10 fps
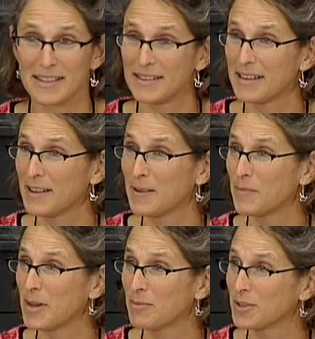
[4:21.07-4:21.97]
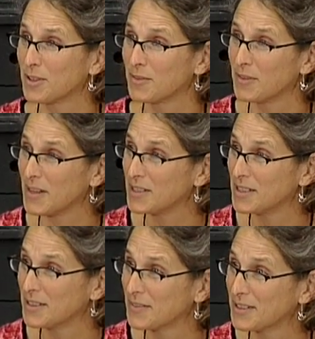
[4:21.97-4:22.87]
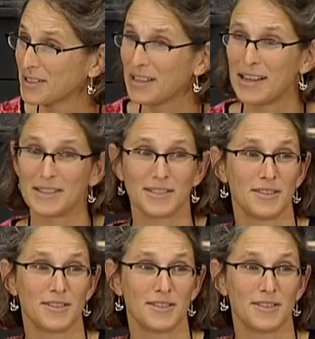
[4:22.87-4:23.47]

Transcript: And um, I'm sure if you've had Gina for a class,